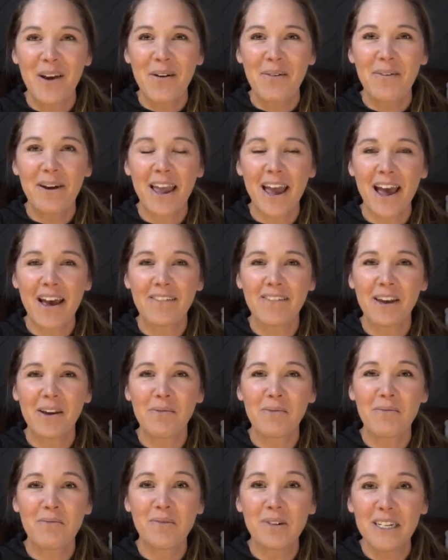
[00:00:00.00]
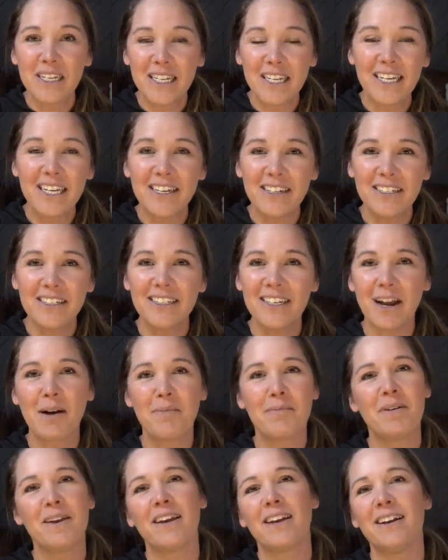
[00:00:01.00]
We have a really good
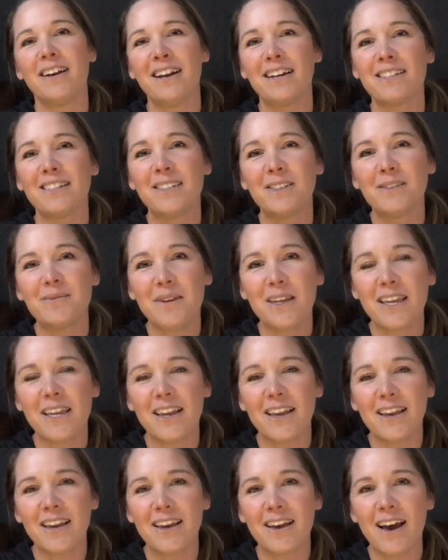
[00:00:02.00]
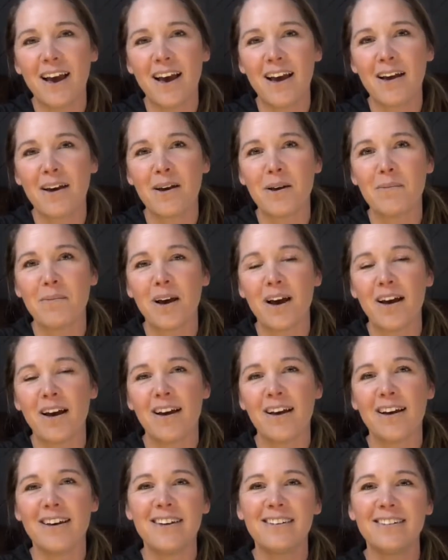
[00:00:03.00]
topic next week
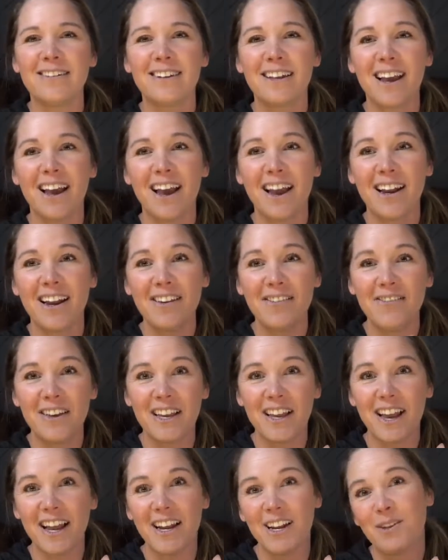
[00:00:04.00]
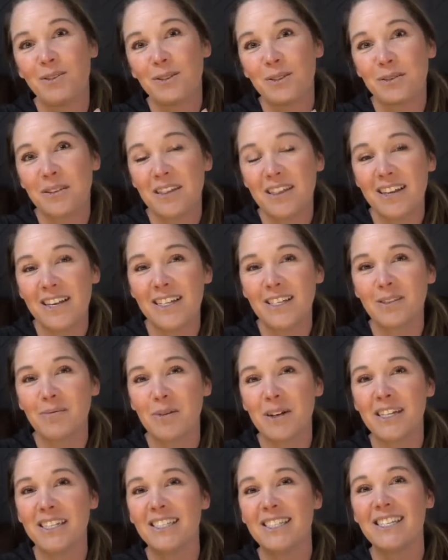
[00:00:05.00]
on kind of, it kind of goes with this,
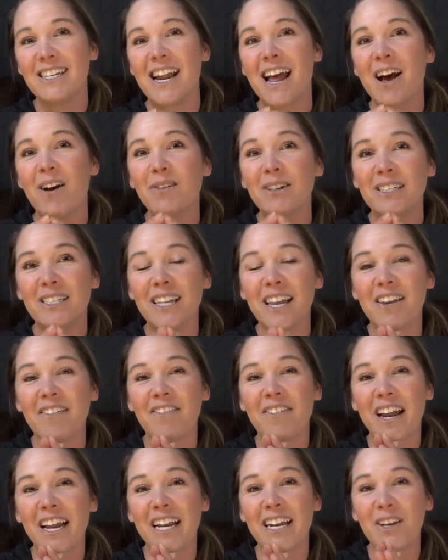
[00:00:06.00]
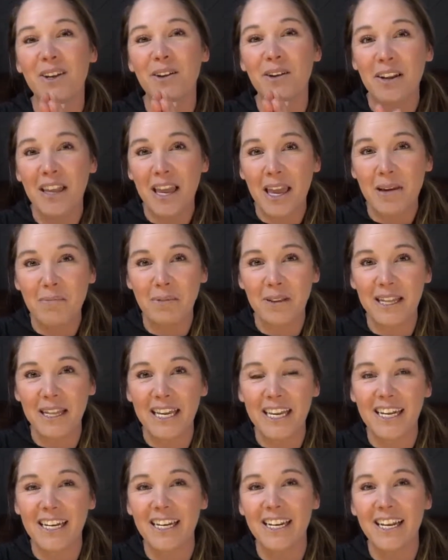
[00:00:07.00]
but it's now it's like finding your game
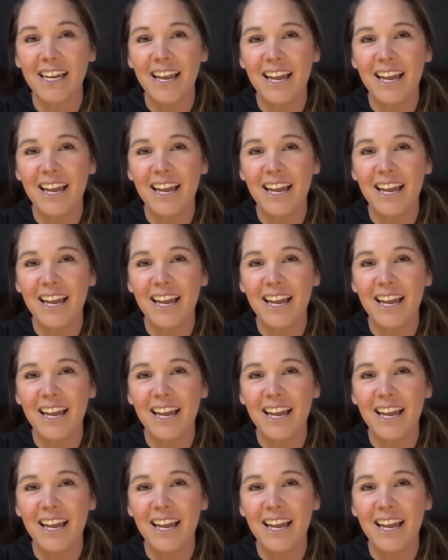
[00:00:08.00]
plan.